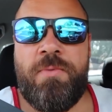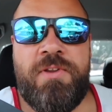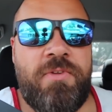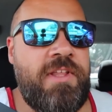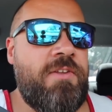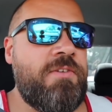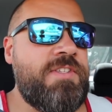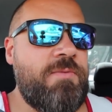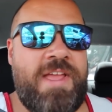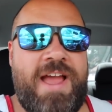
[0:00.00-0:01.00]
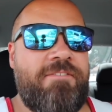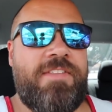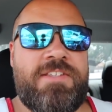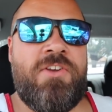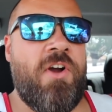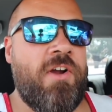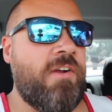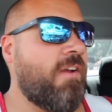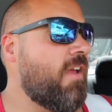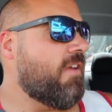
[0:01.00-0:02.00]
Nobody really knows that we have this
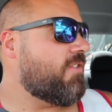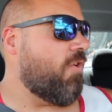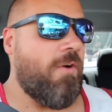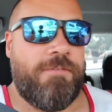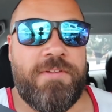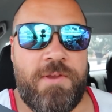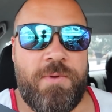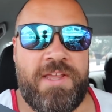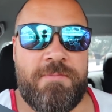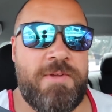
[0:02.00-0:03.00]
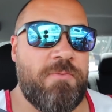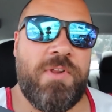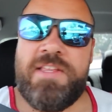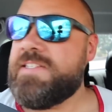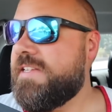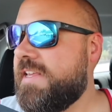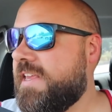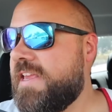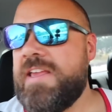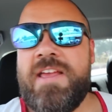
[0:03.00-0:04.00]
car, so hopefully we can be really
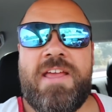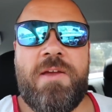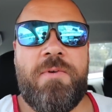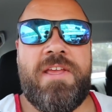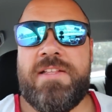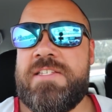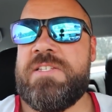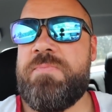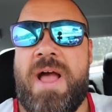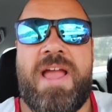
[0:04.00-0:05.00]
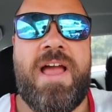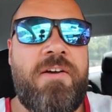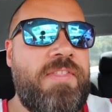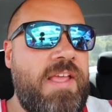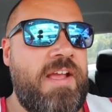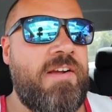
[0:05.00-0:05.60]
sneaky and we can spy out the